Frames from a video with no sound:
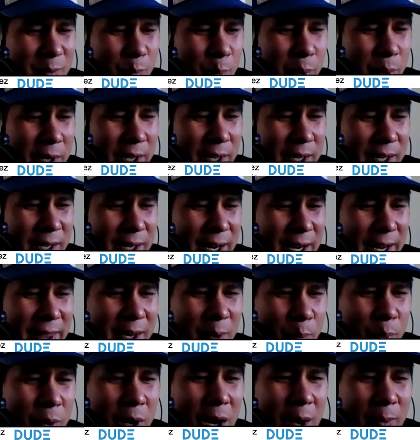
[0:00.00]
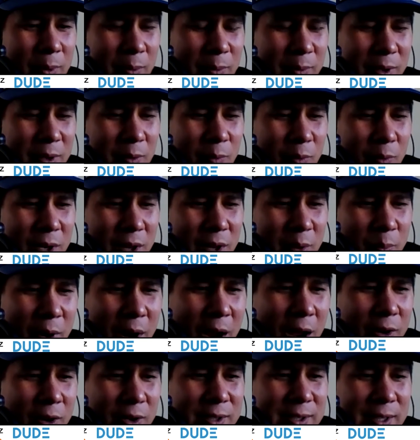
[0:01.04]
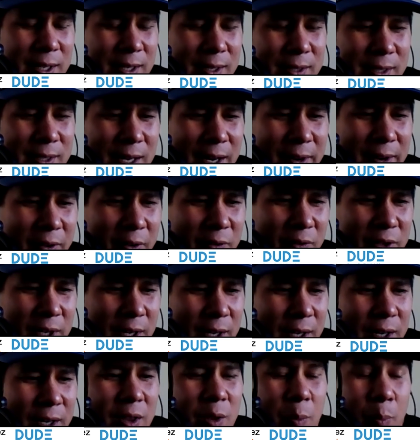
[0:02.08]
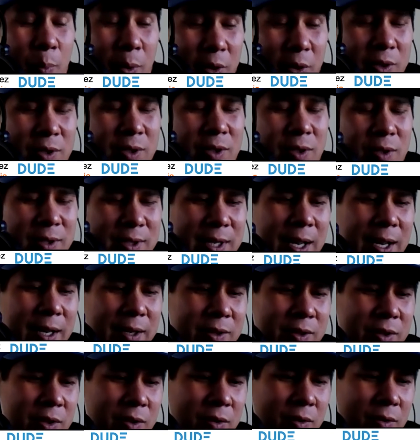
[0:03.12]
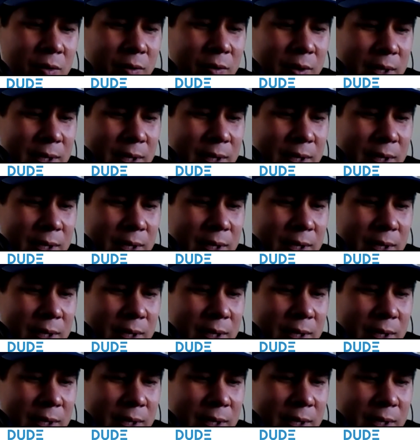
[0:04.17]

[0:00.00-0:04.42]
But I think probably one of the proudest things that I've ever done on the personal side too